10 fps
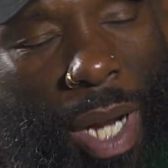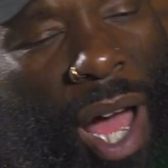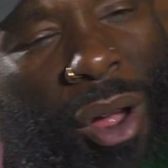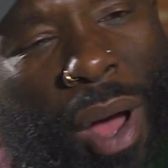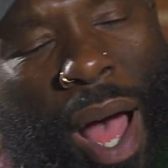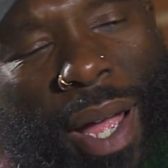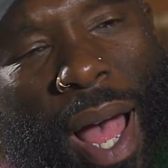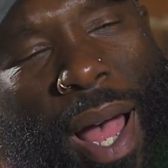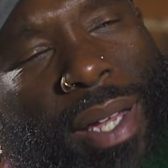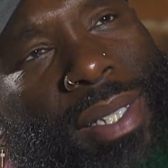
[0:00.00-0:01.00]

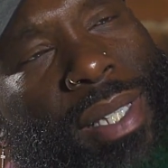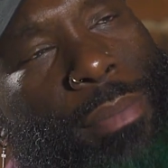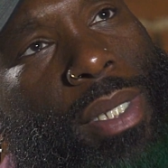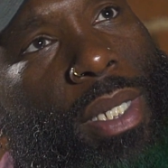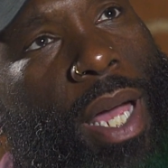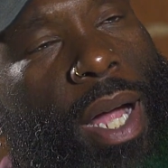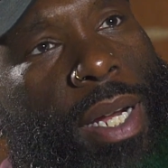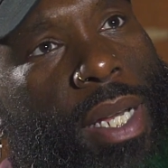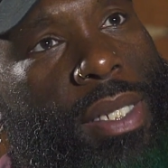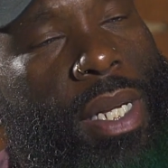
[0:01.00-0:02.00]
let me see. How
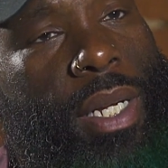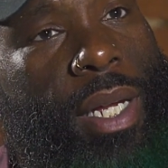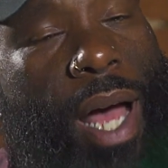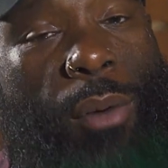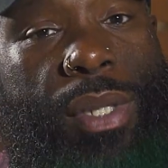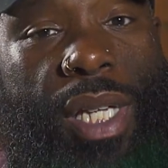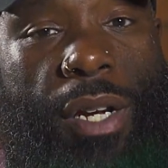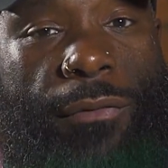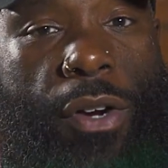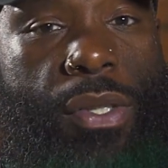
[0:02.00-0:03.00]
can I say that? I would
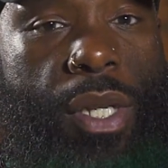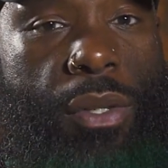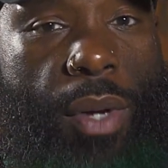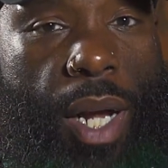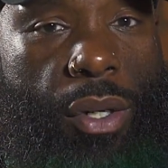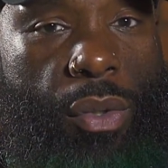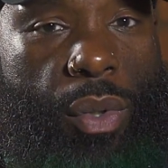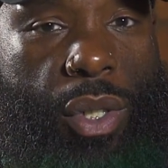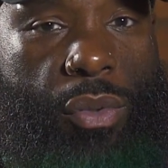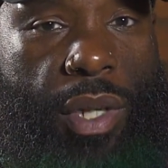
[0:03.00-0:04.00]
say the first thing you got to
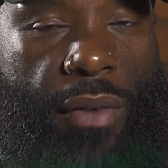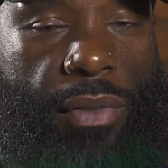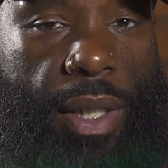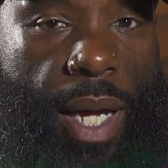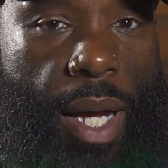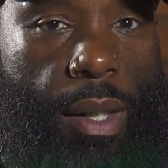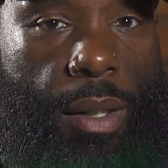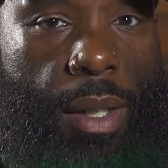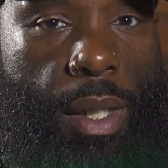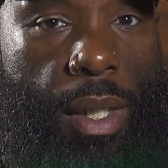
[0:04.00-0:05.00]
do is you got
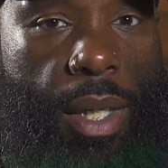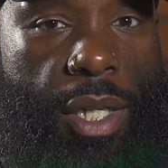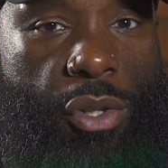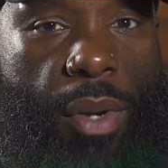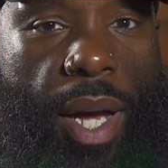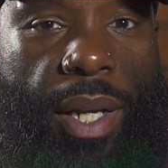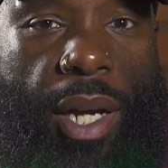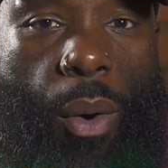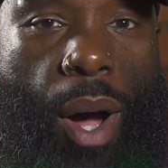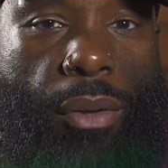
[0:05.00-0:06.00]
to
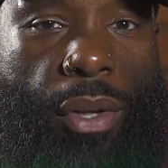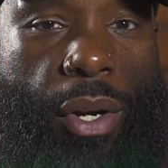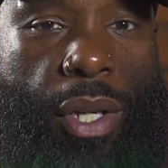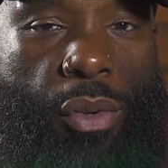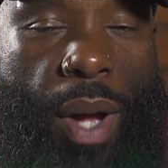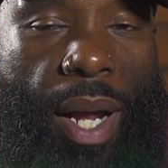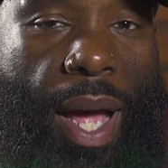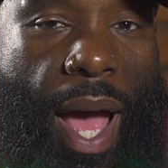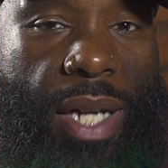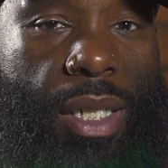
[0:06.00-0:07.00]
go out there and you got
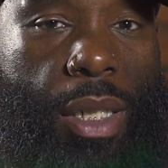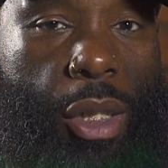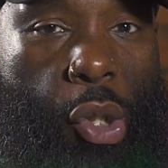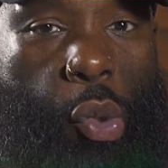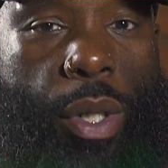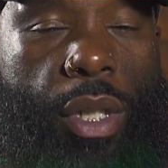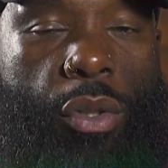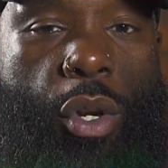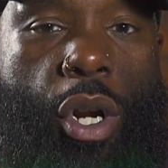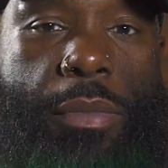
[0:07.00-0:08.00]
to actually do it.
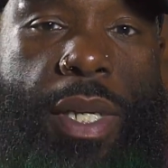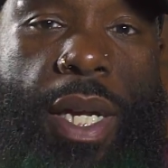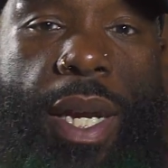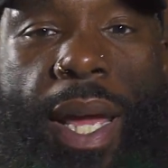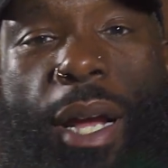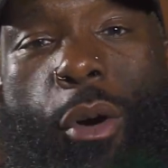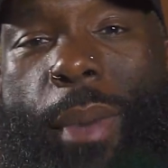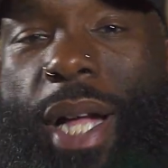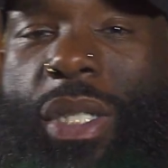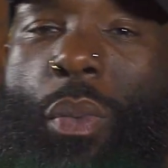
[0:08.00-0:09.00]
You know what I'm saying? And that go
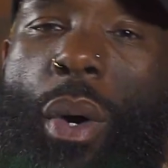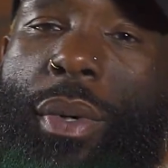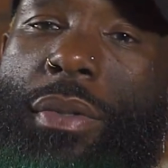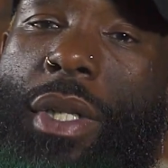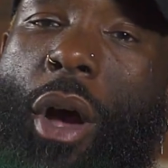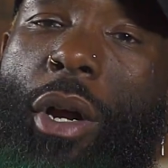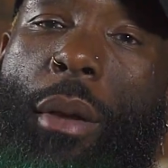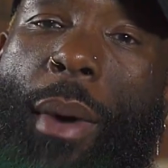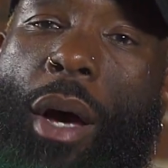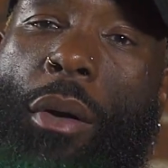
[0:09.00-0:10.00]
back to what we was
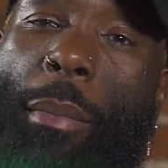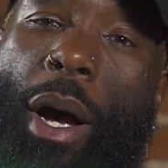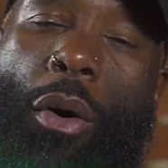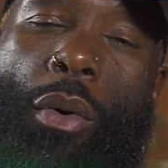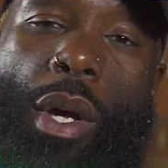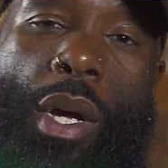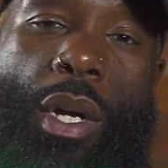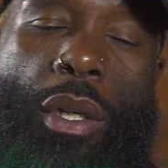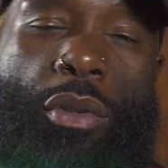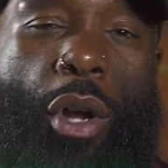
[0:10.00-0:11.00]
talking about,
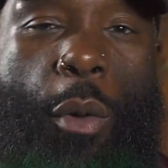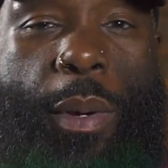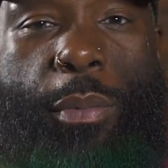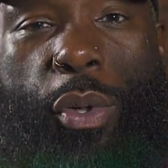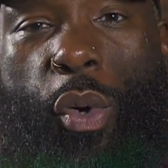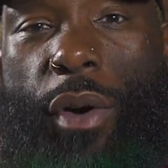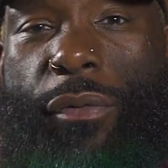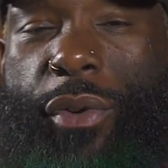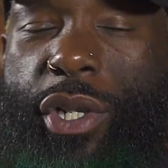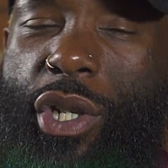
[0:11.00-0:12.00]
you know, people doing
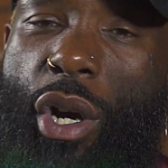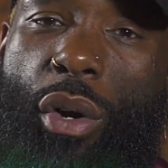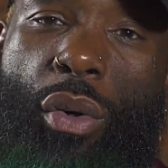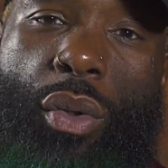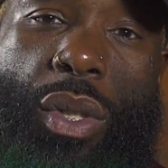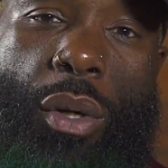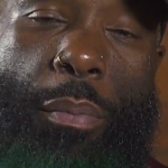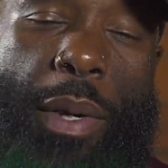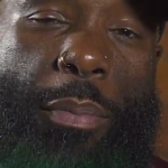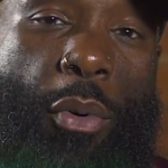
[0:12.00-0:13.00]
free shows
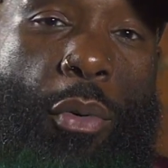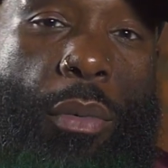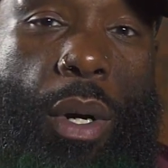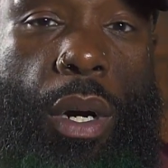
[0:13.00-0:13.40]
or people